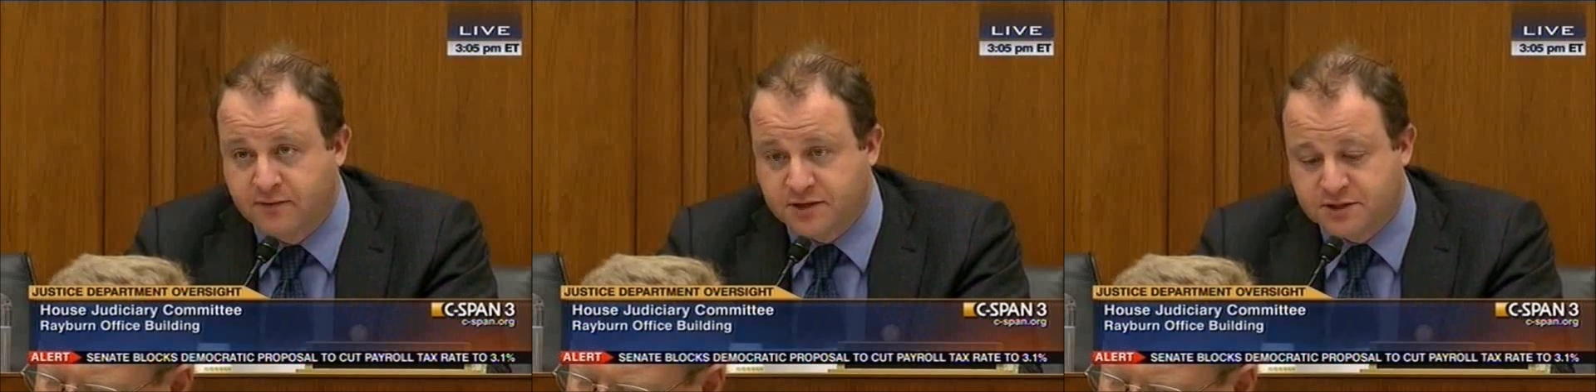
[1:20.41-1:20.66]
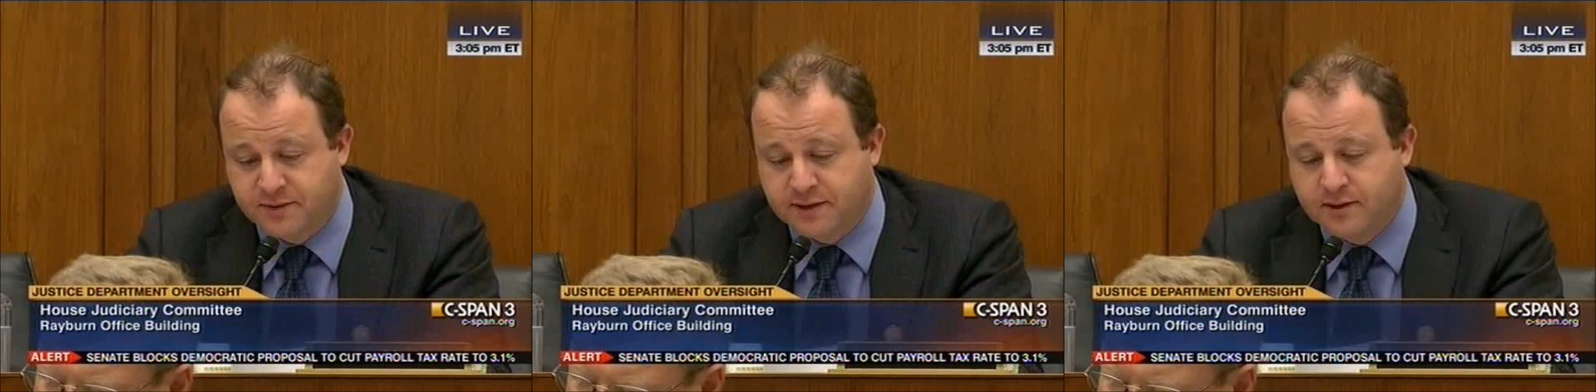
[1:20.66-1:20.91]

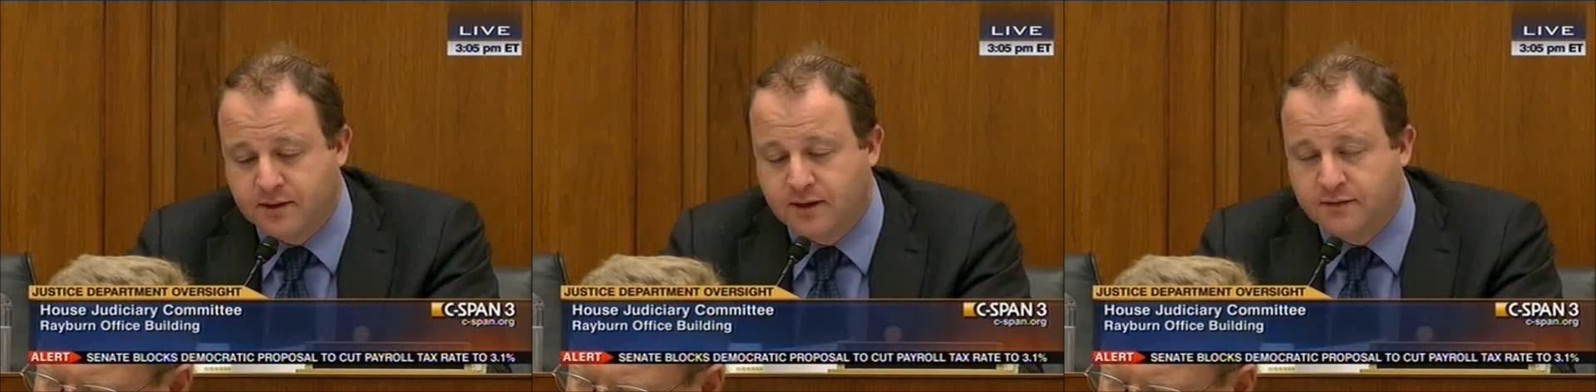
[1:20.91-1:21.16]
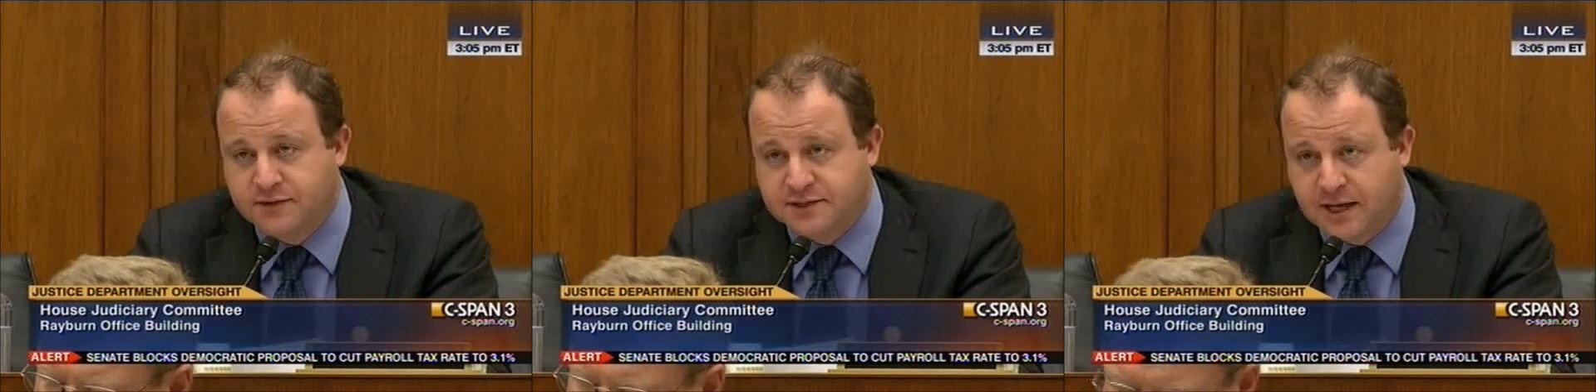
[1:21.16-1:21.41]
enforcement
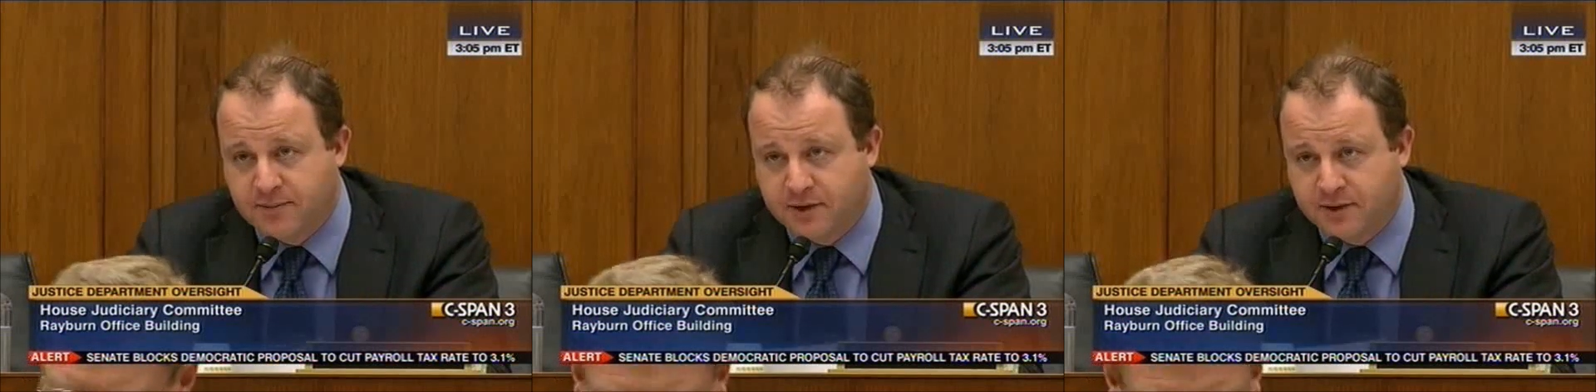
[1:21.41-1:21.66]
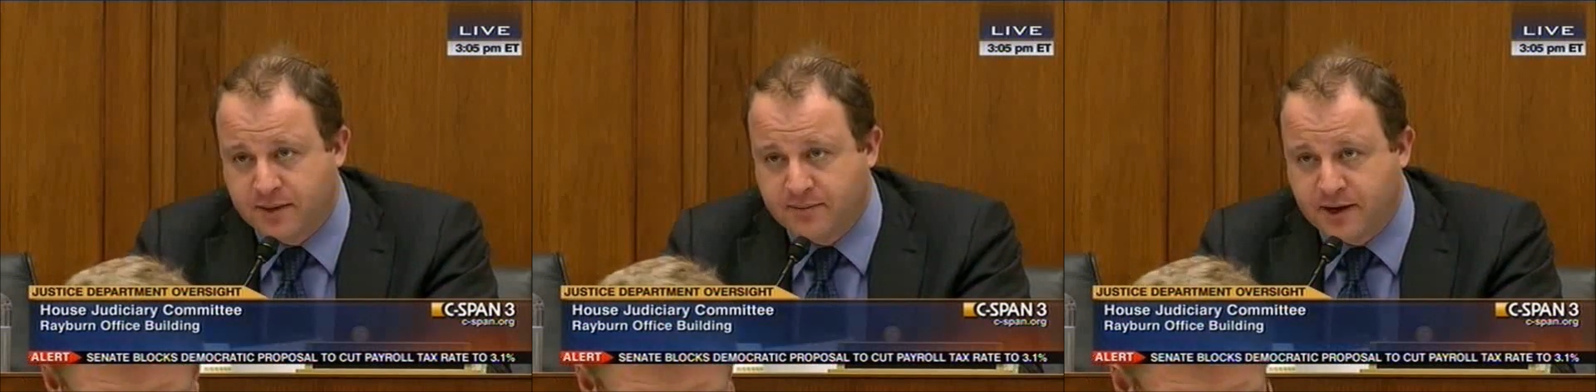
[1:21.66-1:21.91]
of the
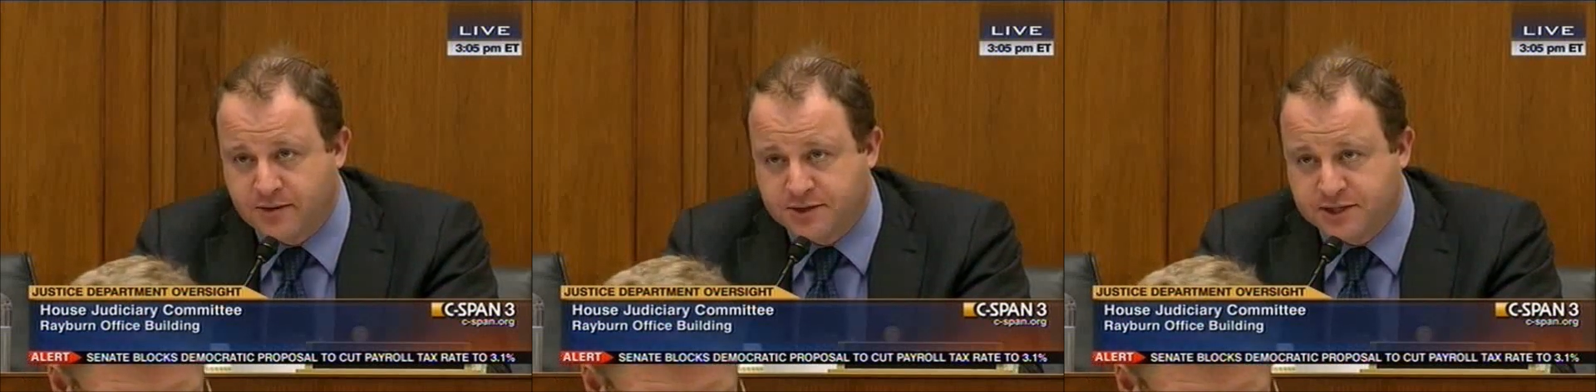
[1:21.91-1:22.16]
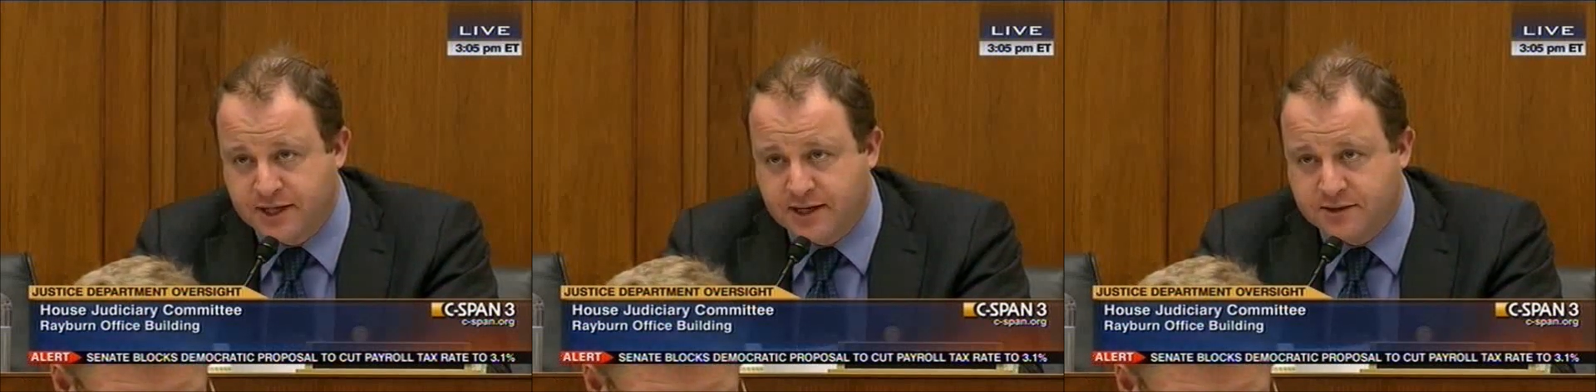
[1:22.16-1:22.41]
Stop Online
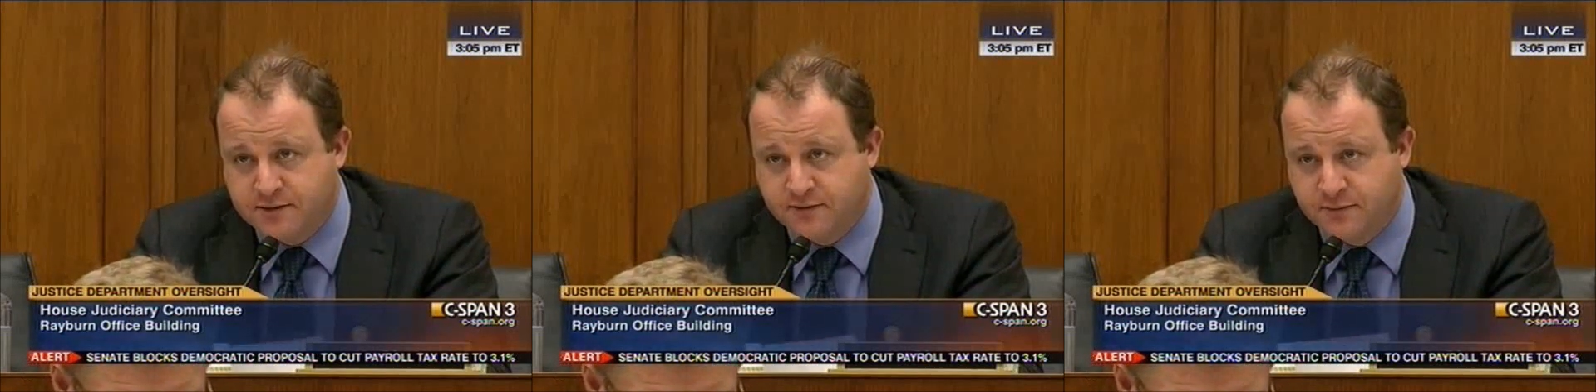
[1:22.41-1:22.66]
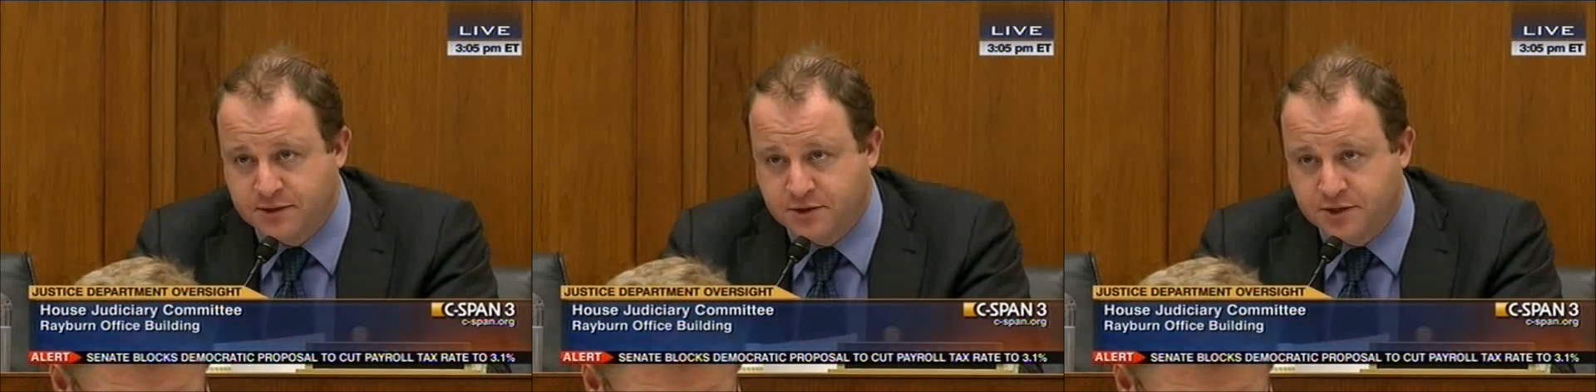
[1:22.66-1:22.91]
Piracy Act
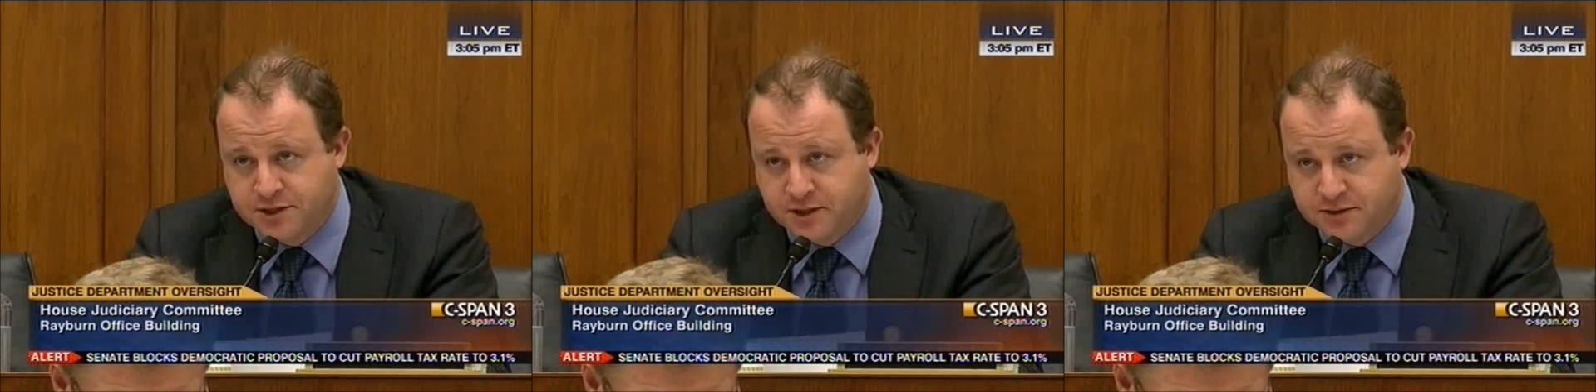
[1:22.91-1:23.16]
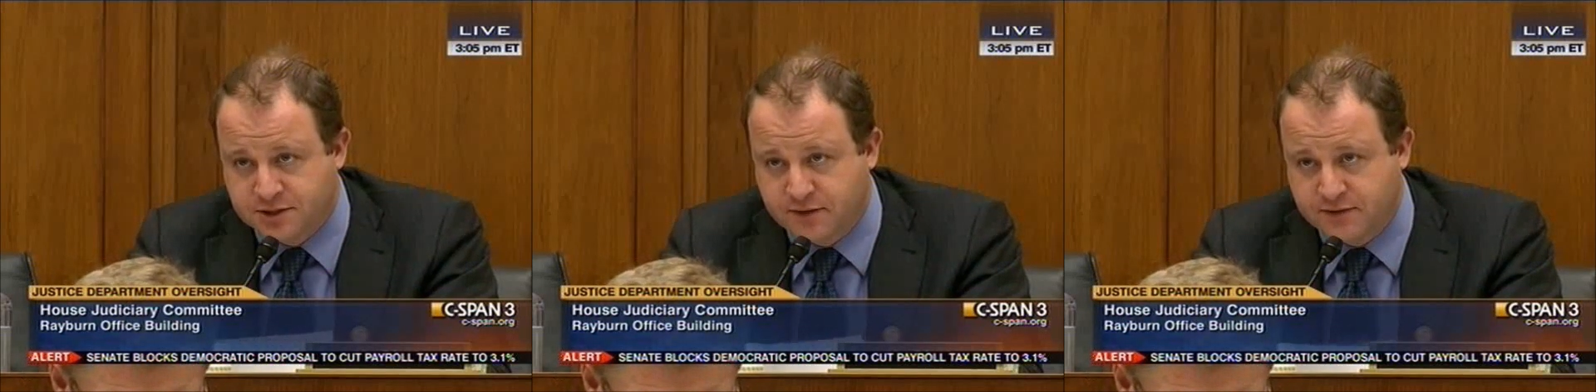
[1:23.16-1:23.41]
from the Attorney
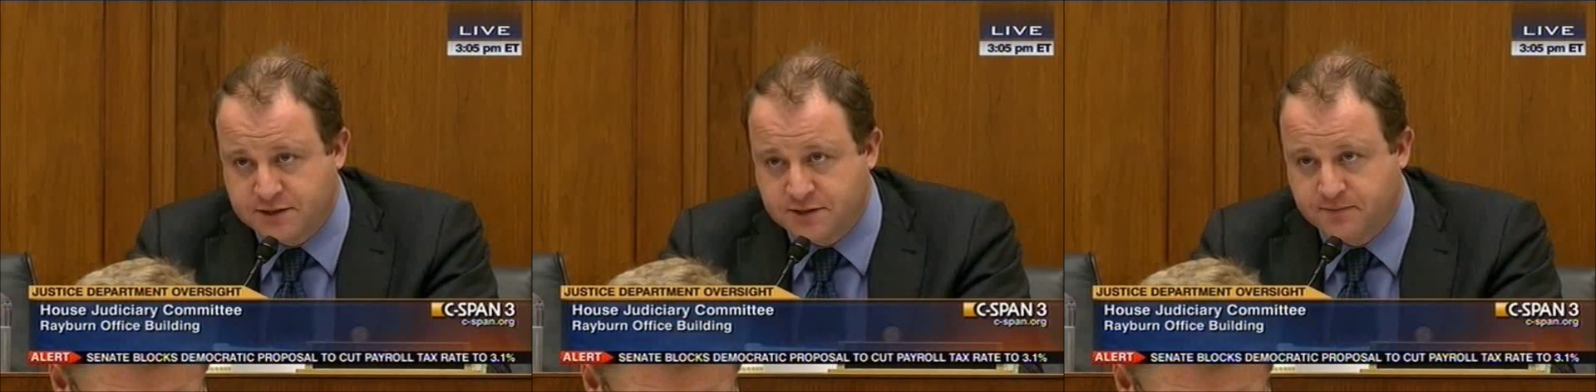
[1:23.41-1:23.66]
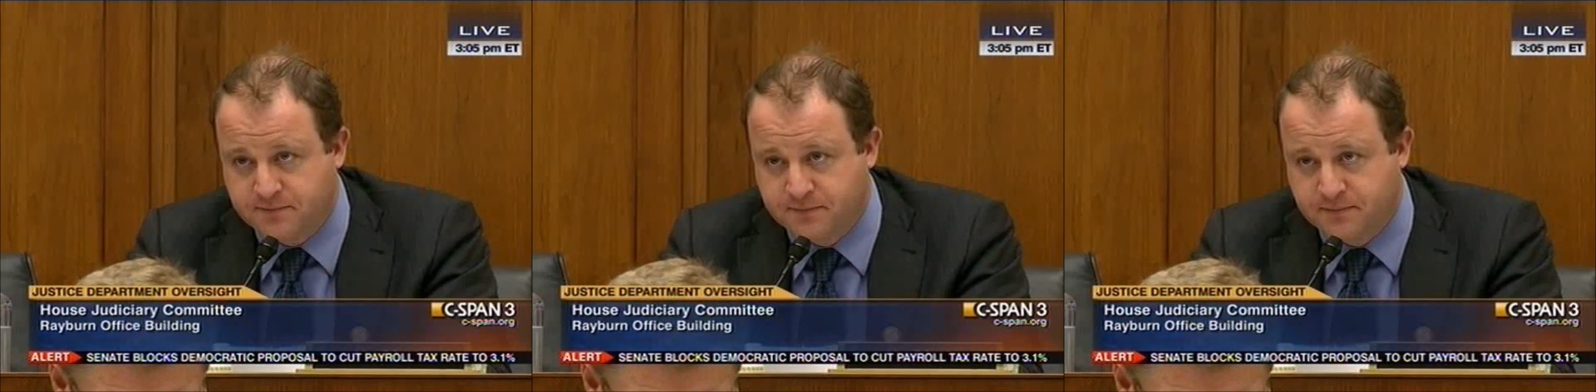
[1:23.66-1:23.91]
General's
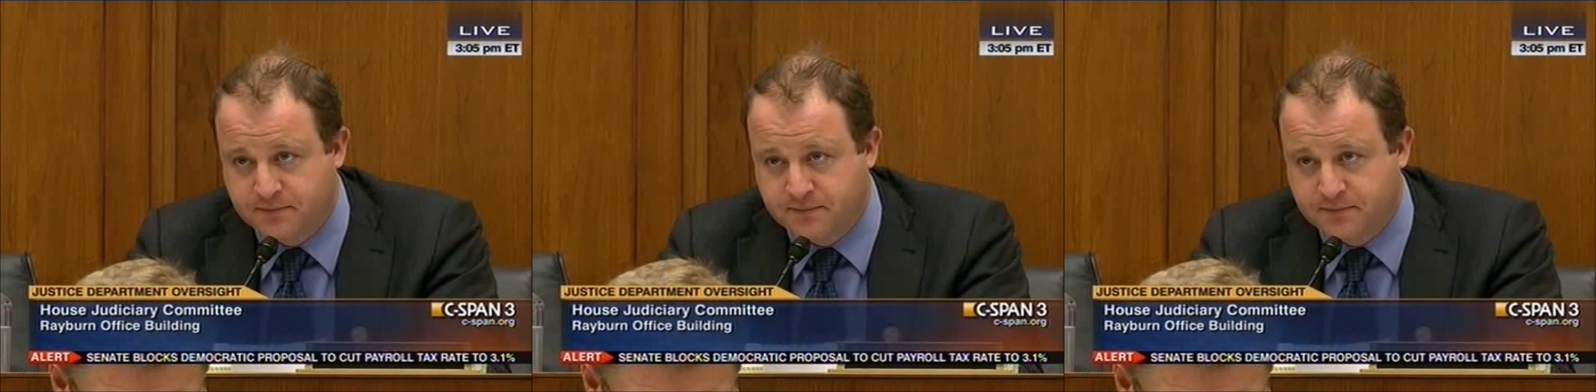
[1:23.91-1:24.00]
office?